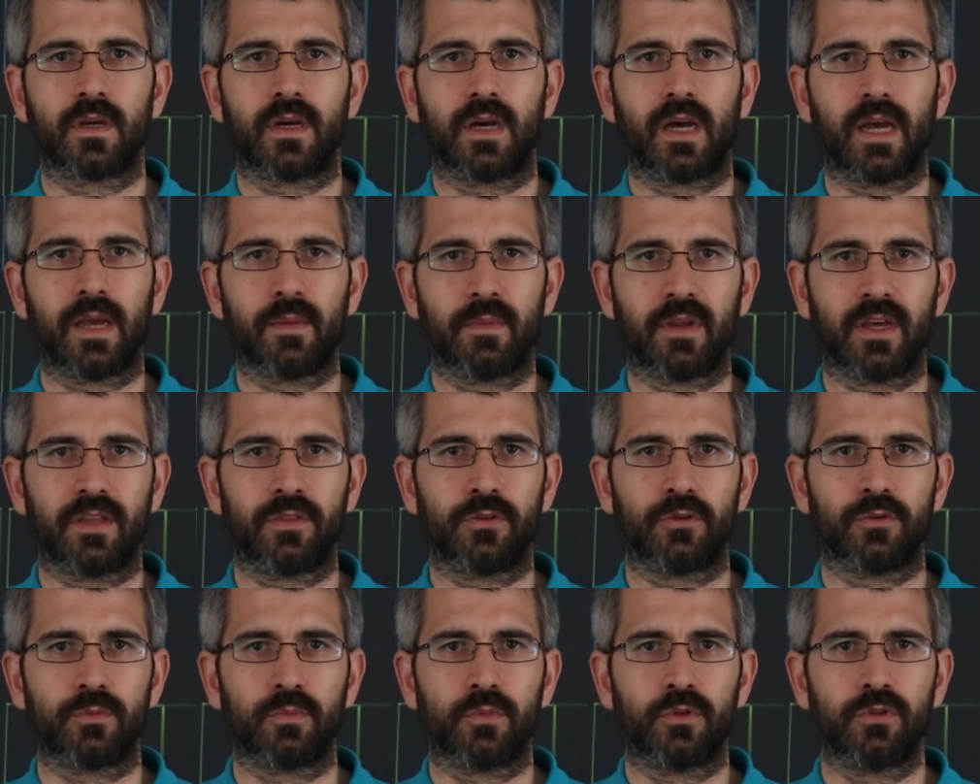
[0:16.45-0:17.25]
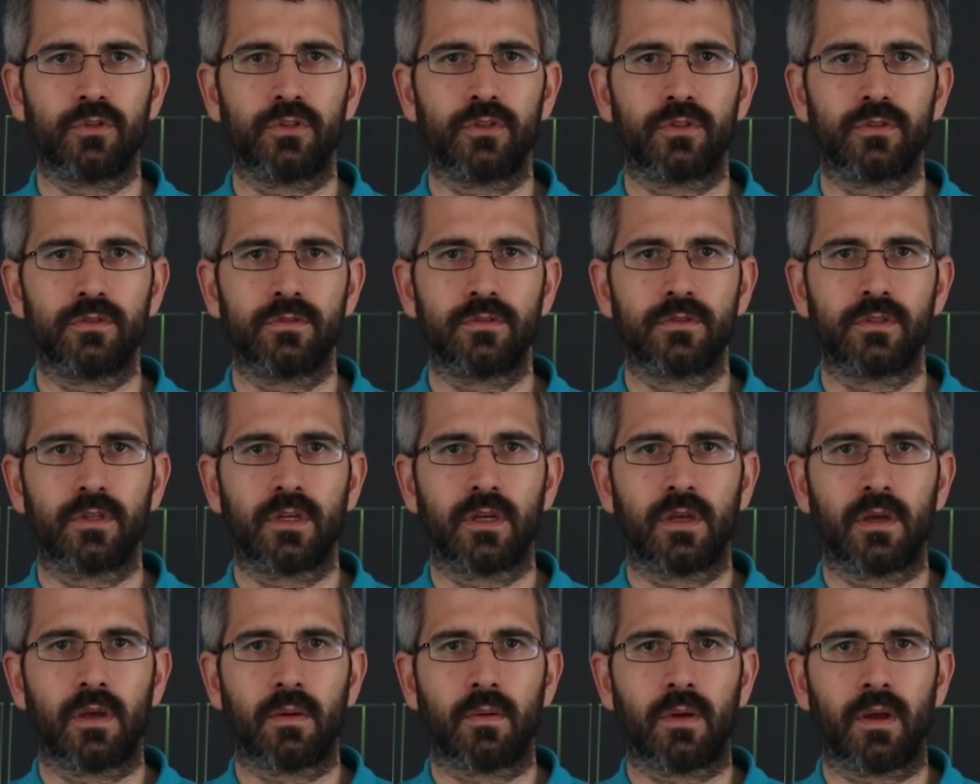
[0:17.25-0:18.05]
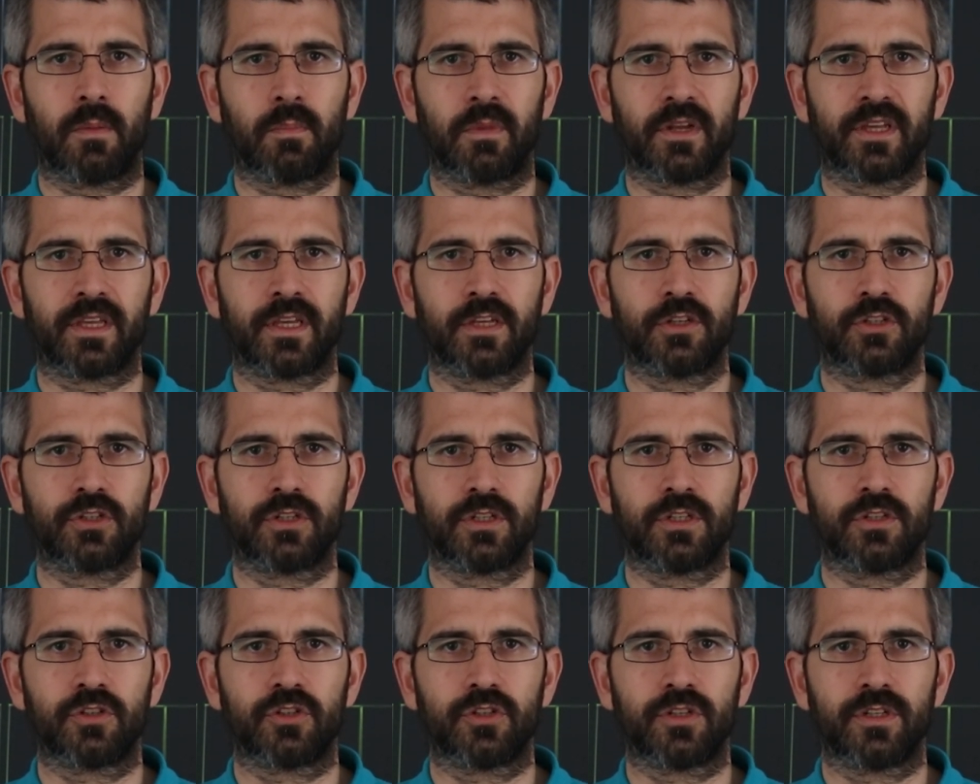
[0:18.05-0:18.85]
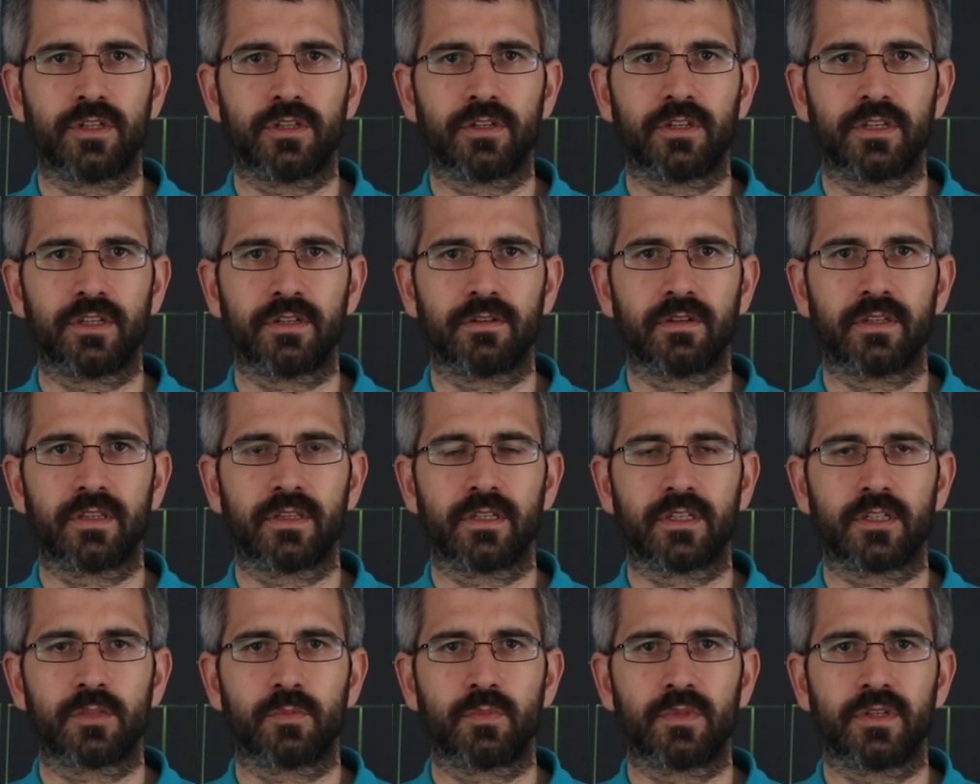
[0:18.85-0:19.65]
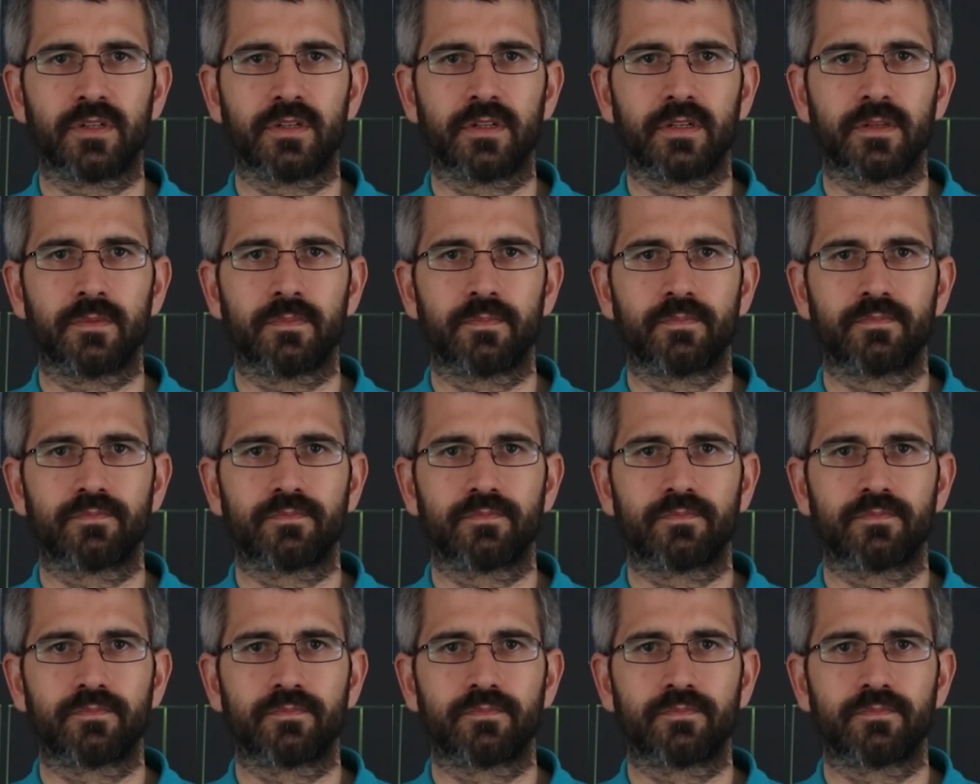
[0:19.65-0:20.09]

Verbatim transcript: I'm Nandor Bodo, application engineer here at Nexperia.